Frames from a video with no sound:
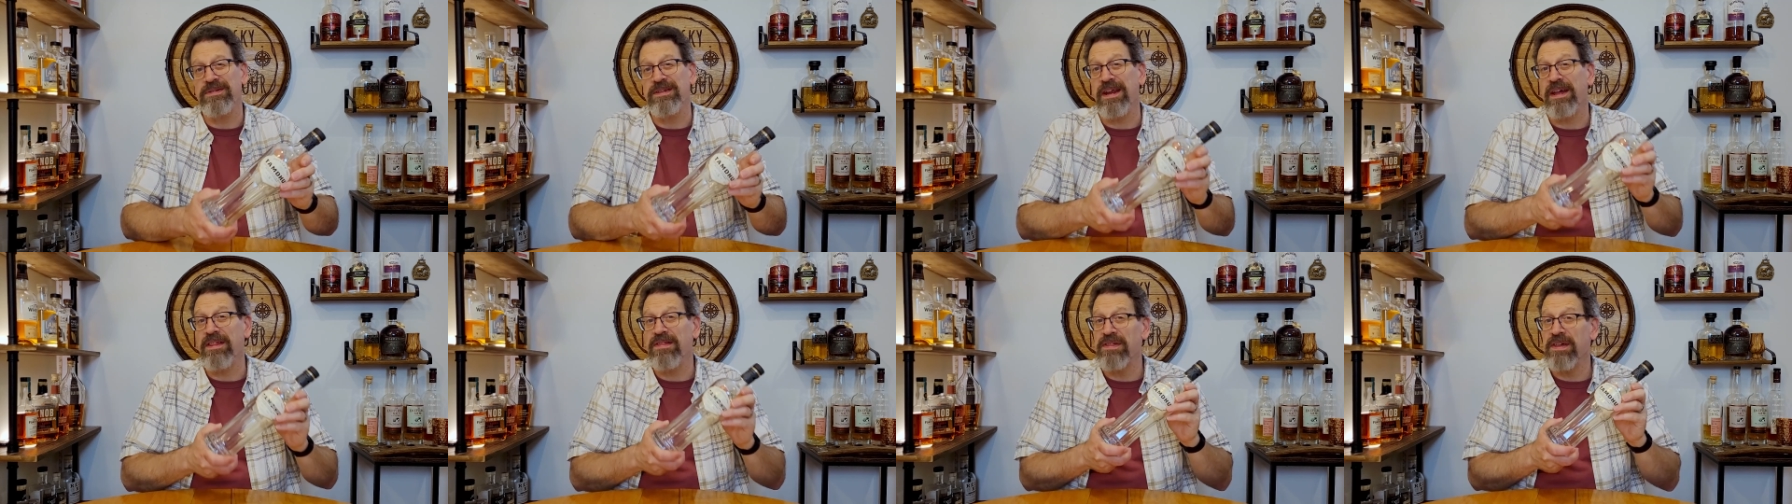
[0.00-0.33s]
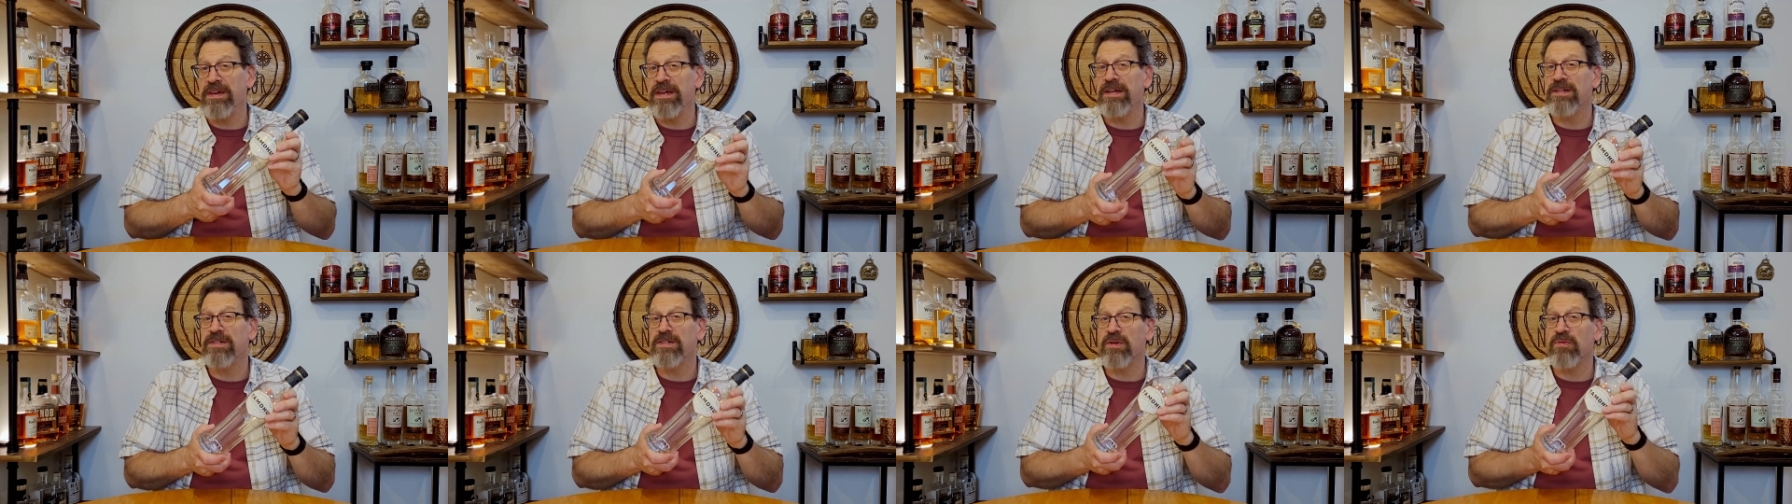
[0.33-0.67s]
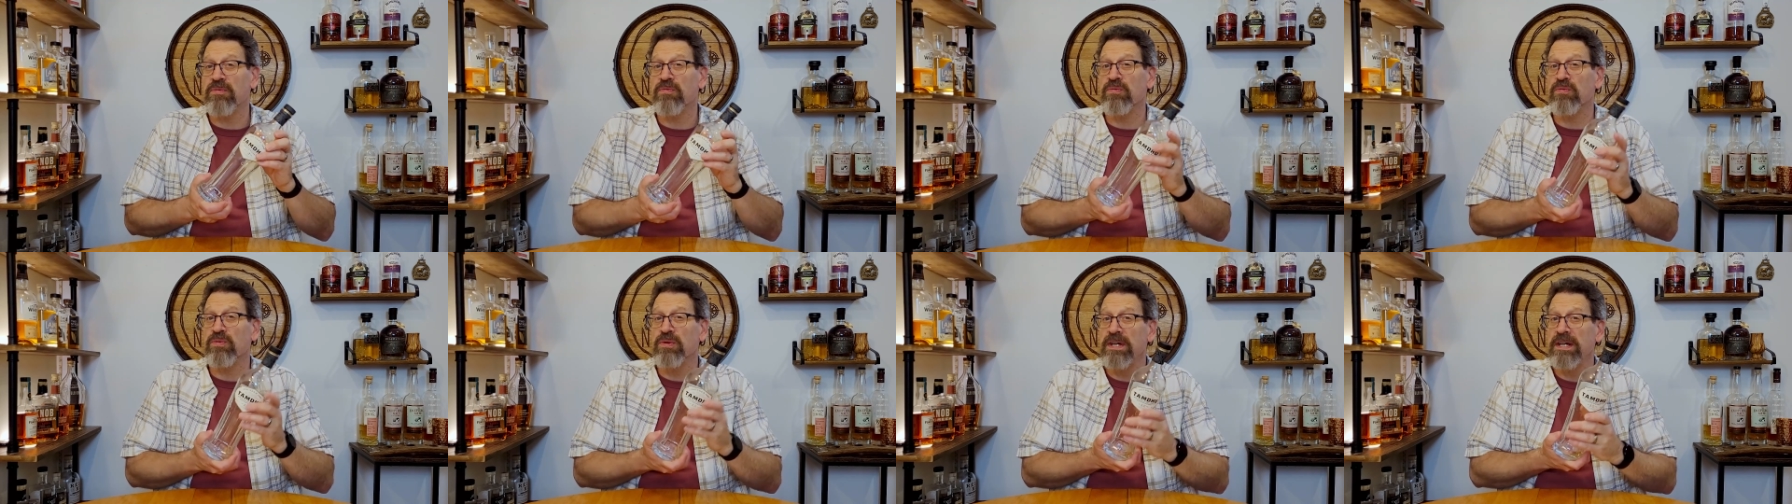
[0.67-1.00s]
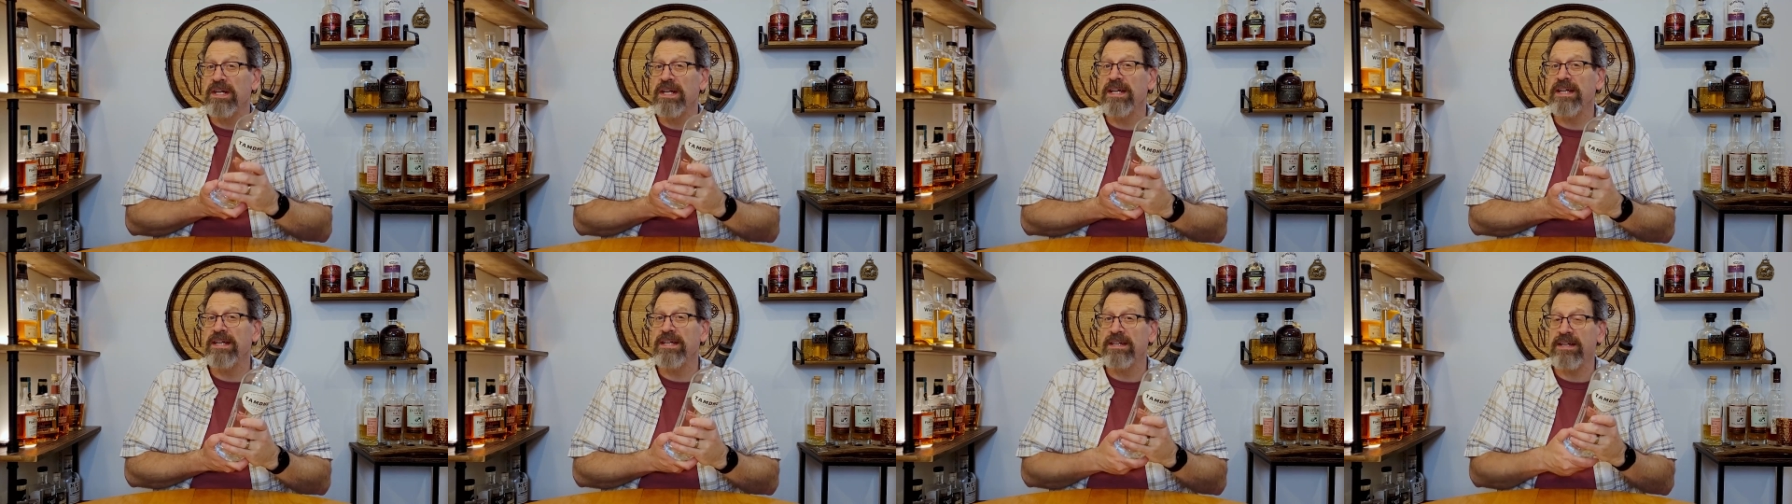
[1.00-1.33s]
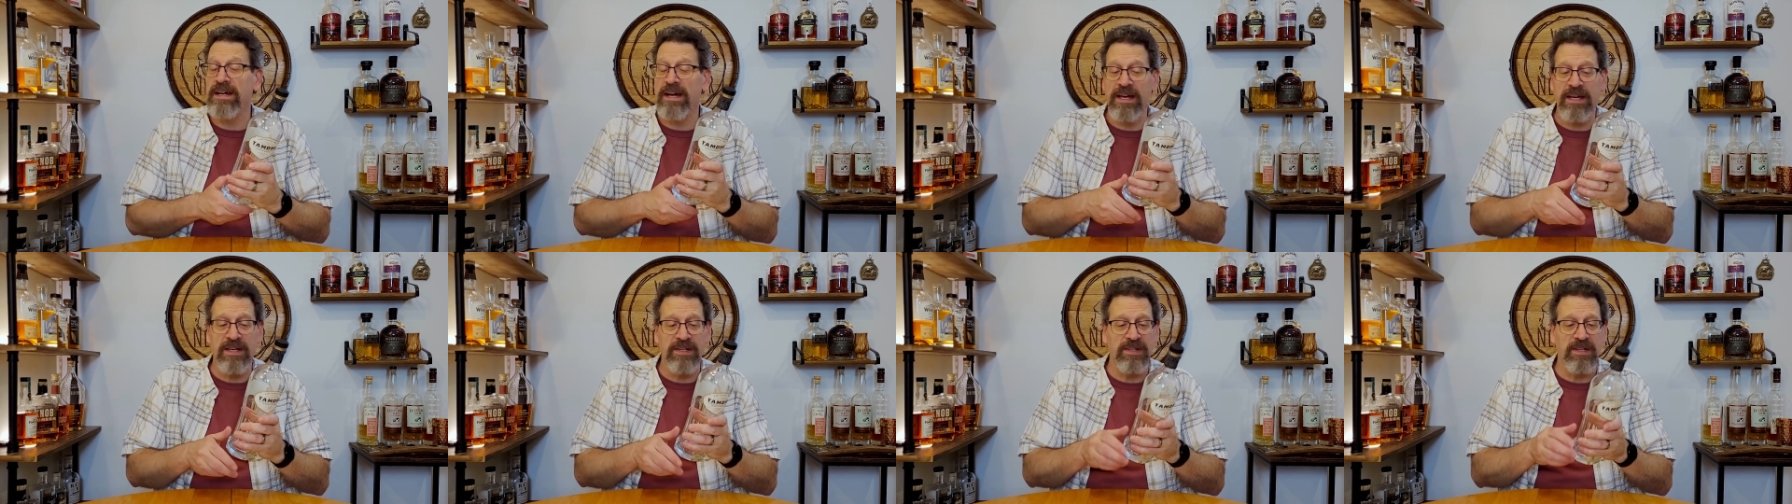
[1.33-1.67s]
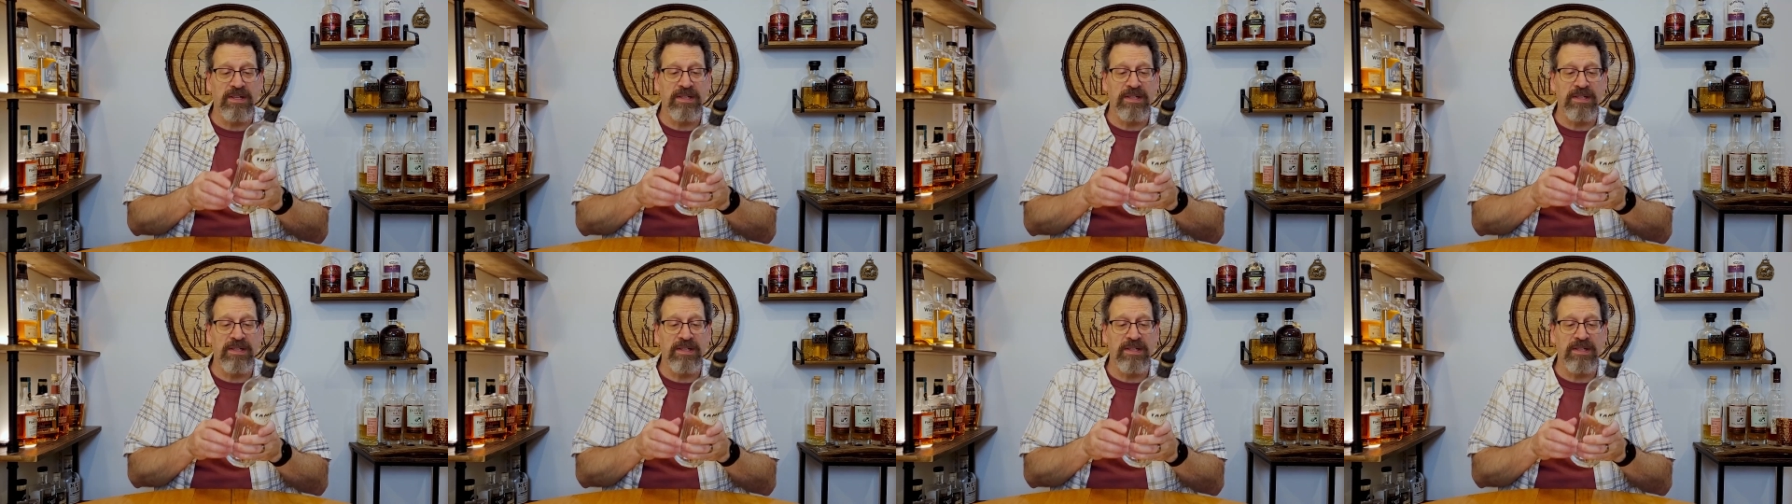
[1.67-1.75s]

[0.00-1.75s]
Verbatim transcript: and I think it's a really nice